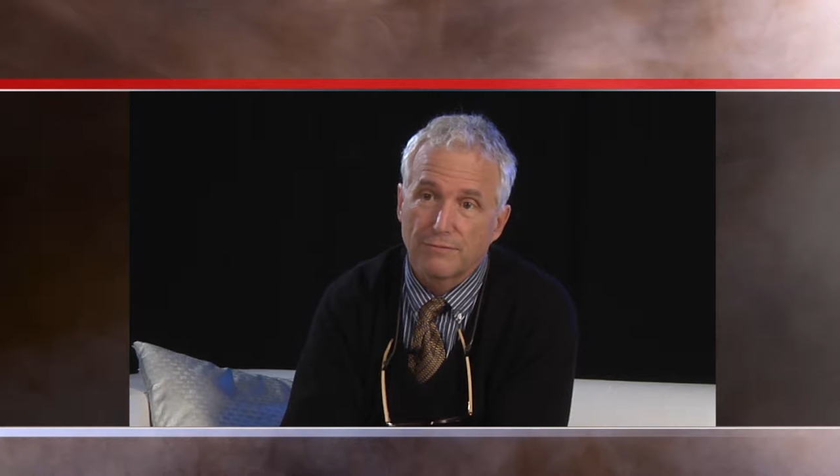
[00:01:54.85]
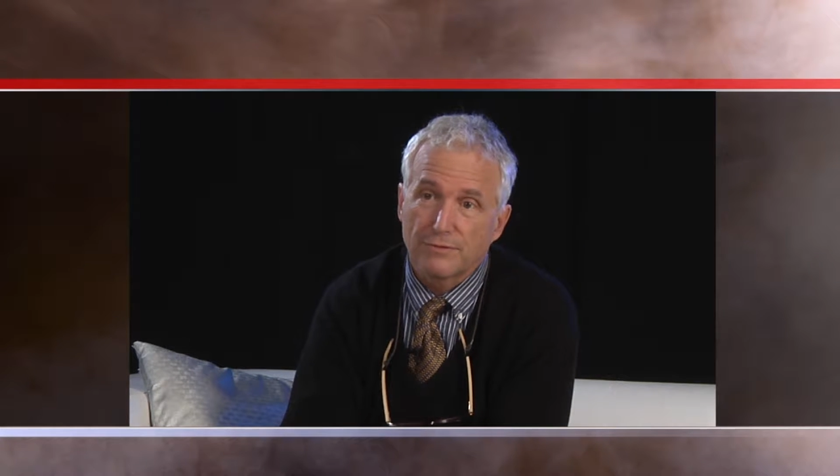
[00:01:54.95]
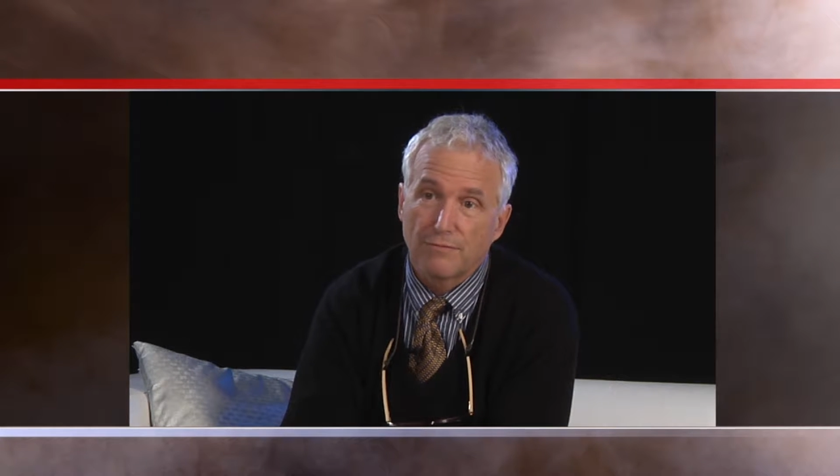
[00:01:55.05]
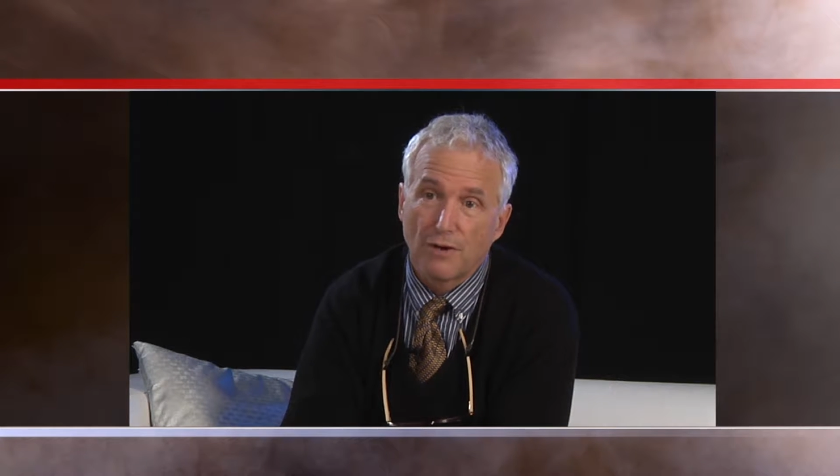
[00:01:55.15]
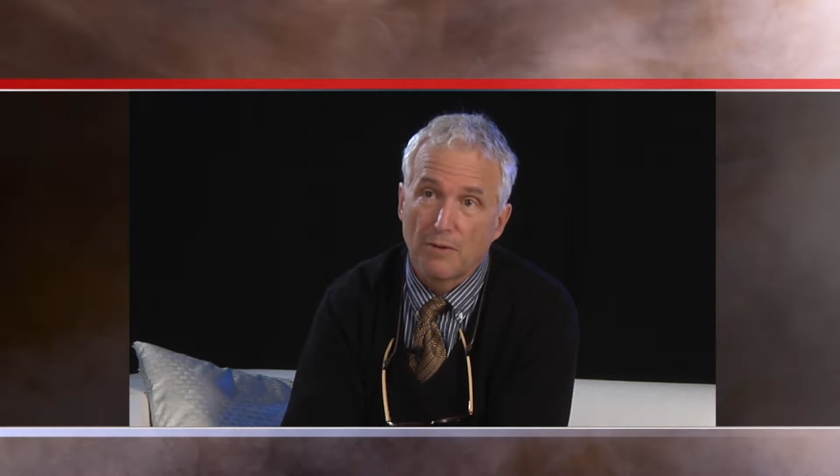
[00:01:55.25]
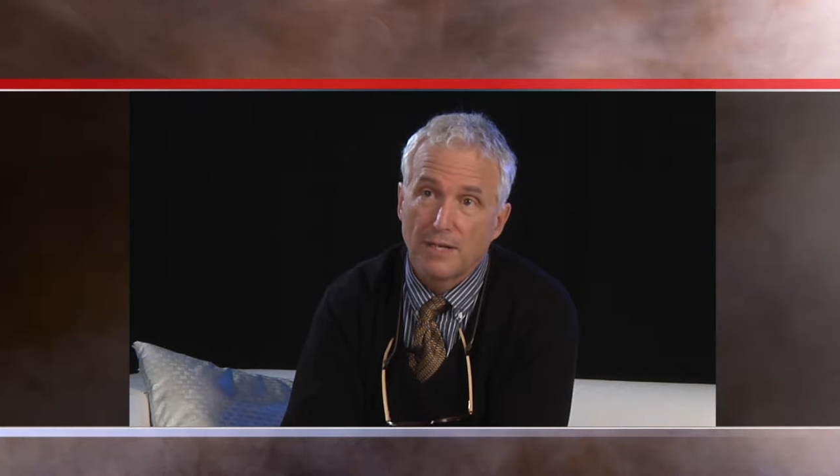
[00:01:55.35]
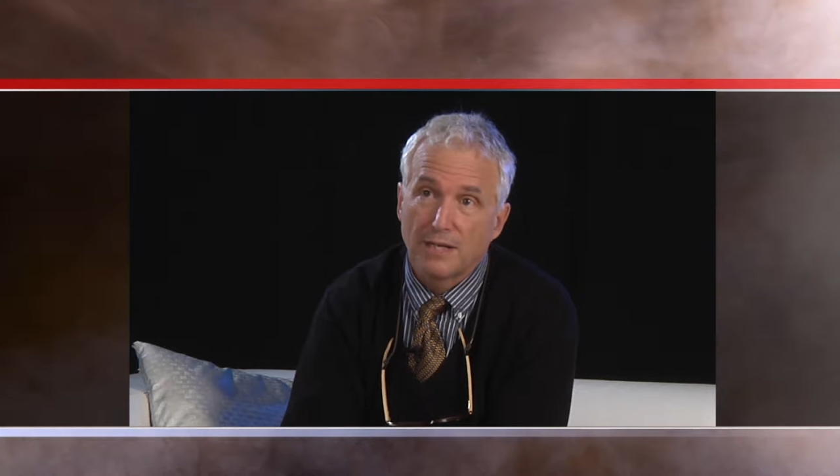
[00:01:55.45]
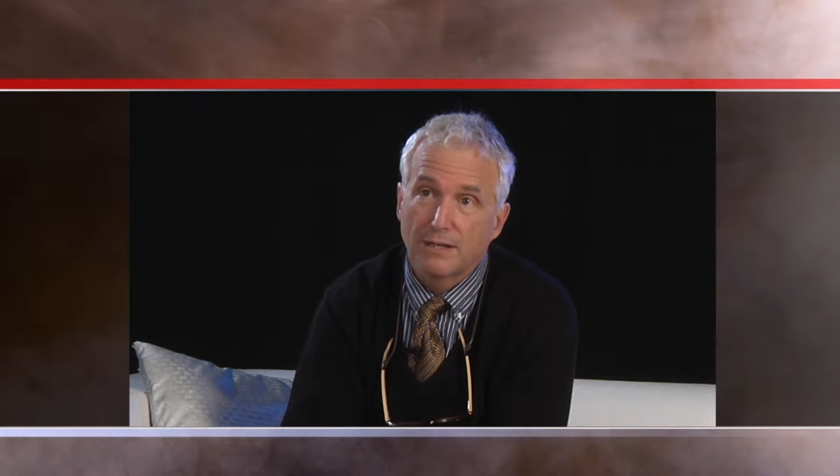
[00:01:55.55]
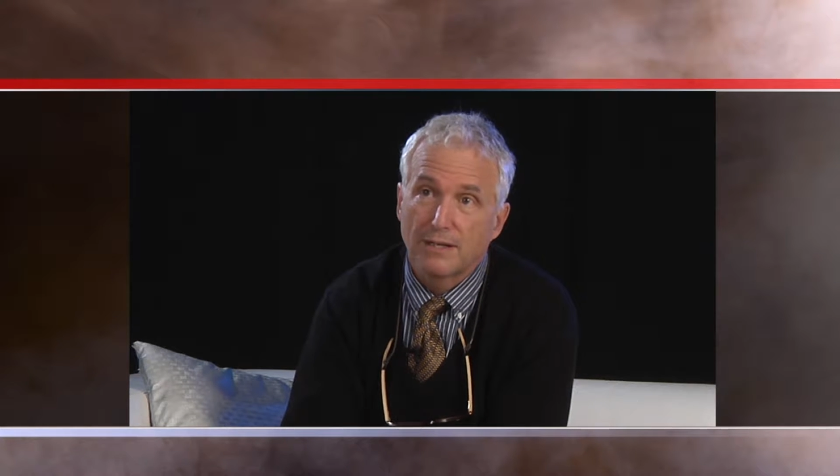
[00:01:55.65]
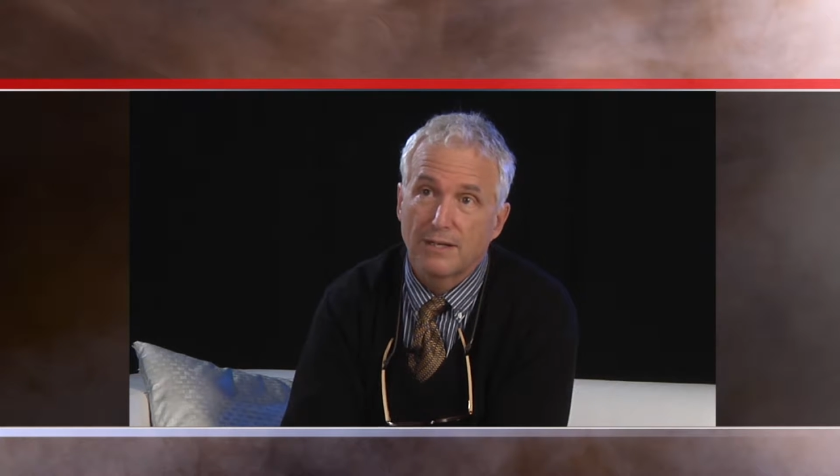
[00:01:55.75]

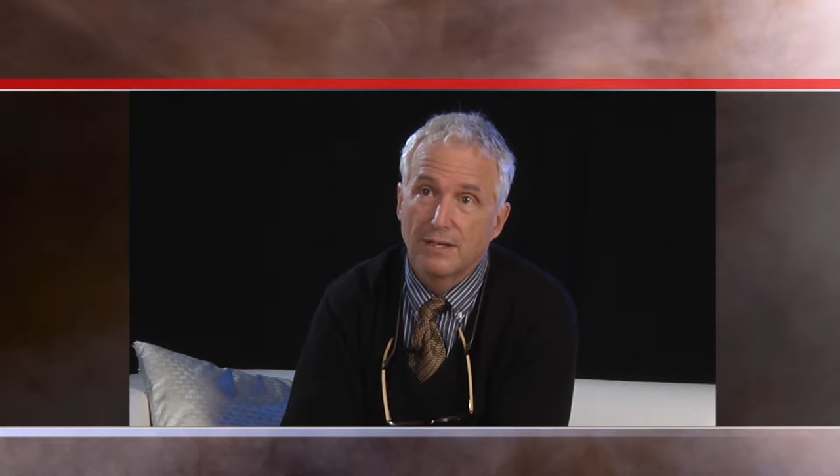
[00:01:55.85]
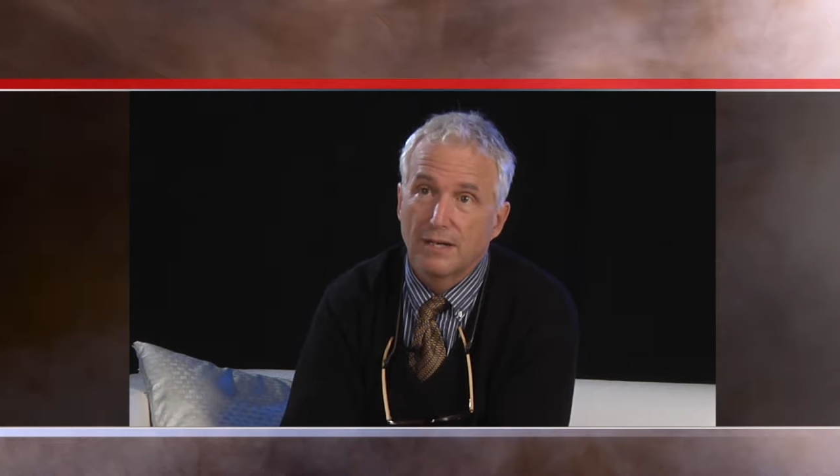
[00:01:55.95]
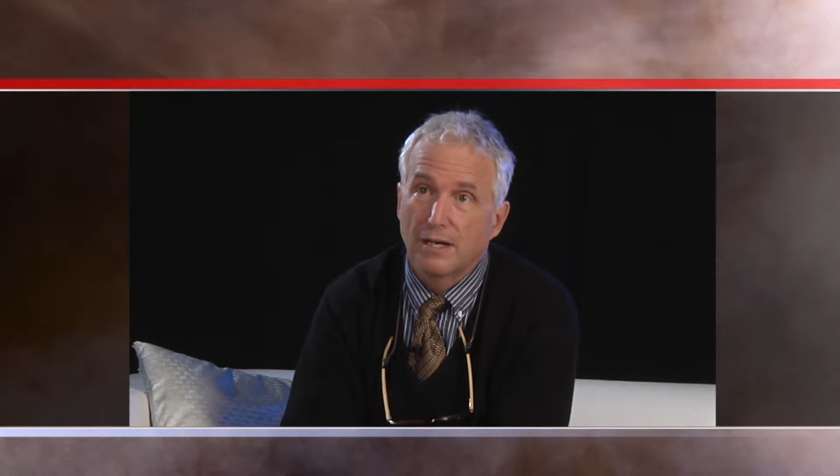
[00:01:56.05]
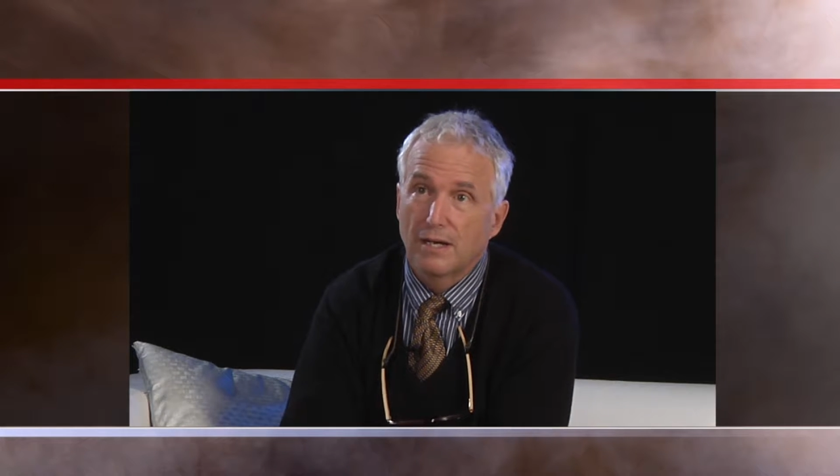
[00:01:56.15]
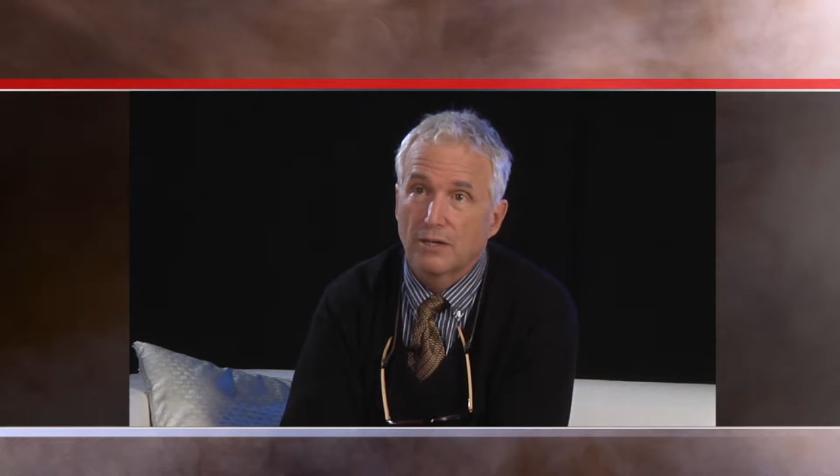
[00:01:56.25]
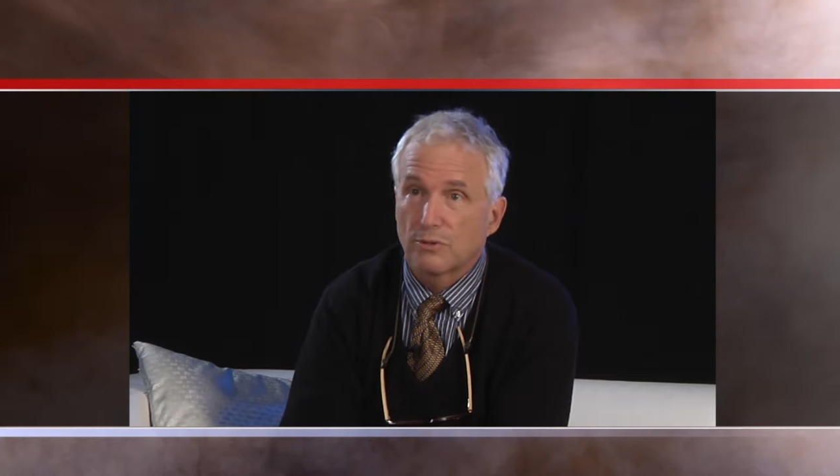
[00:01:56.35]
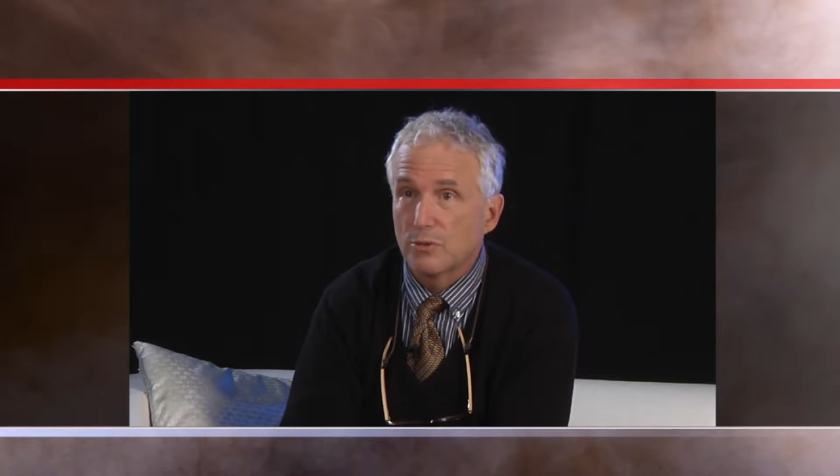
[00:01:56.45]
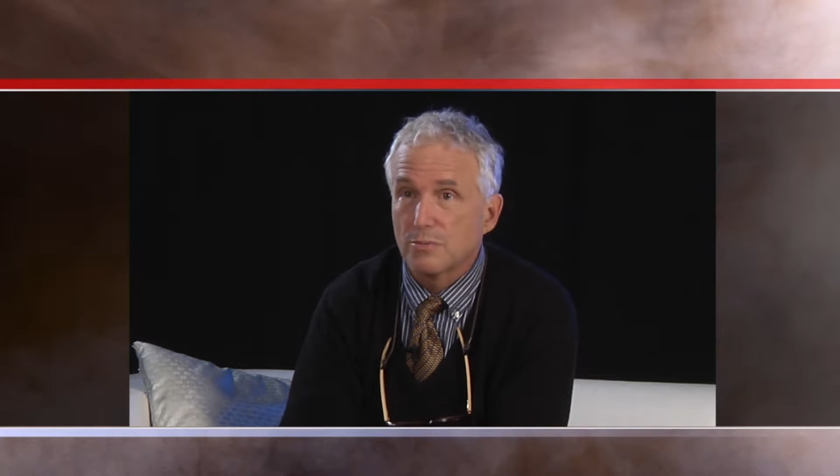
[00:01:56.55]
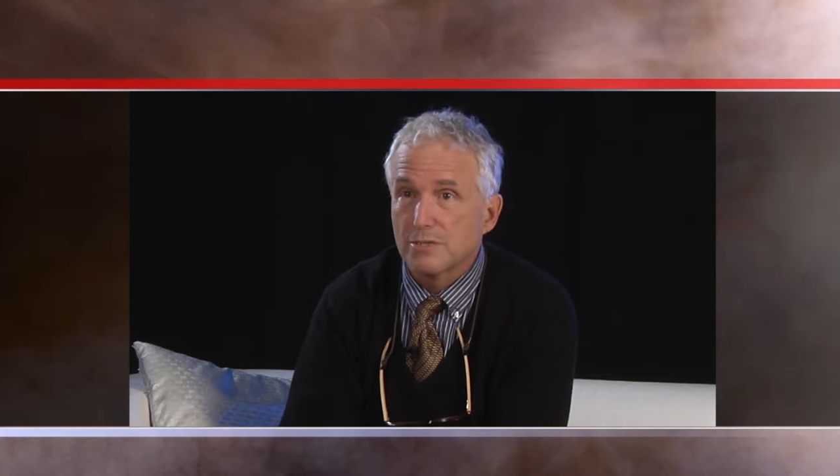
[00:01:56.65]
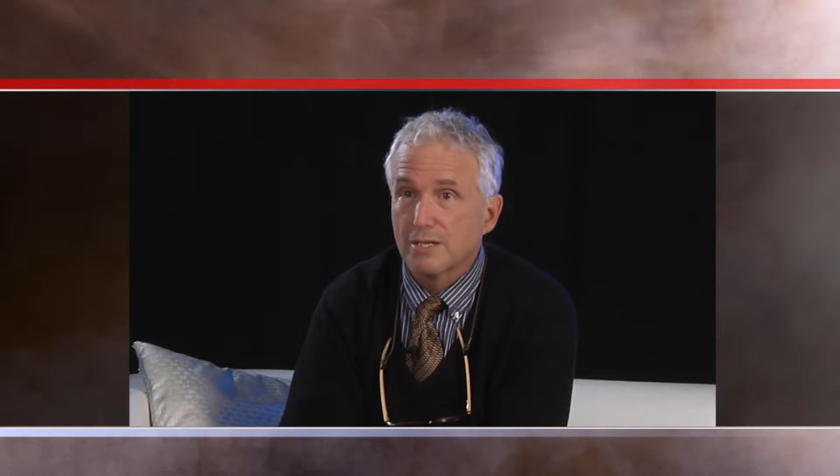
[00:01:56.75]
farming
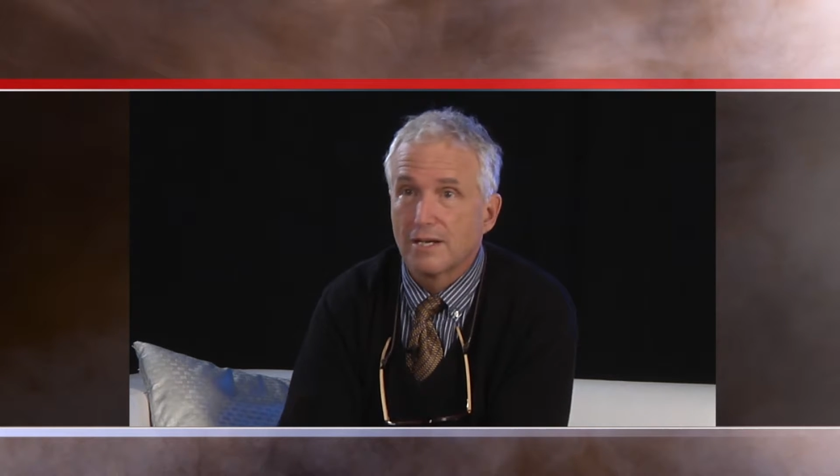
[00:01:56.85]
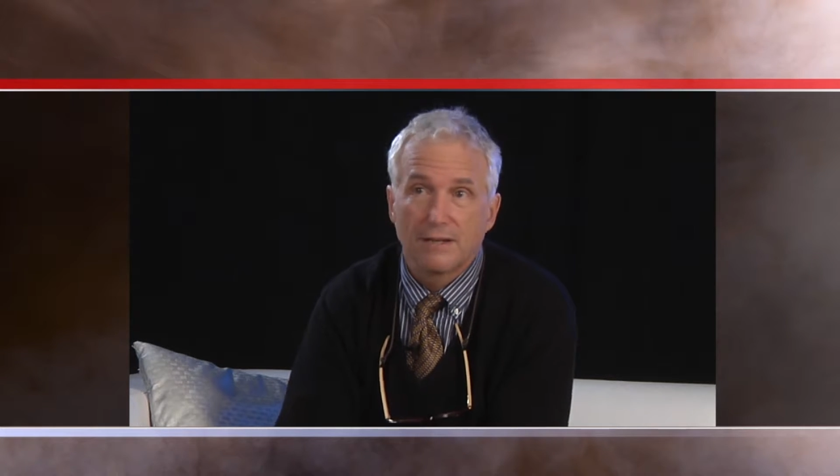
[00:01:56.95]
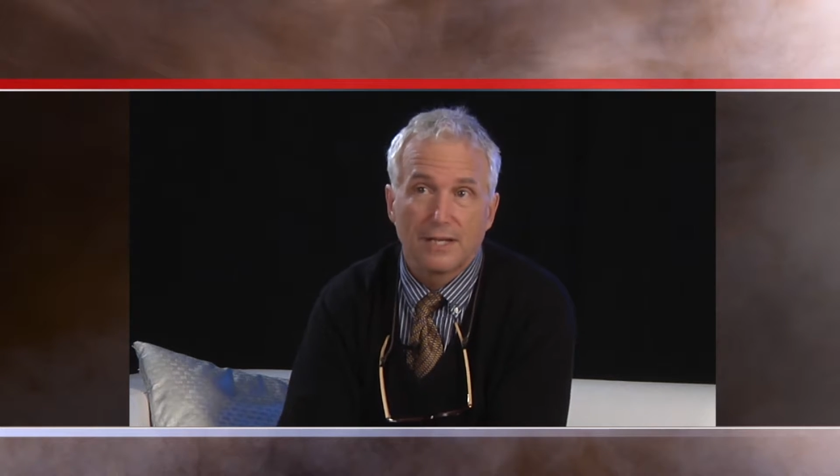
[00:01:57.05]
groups.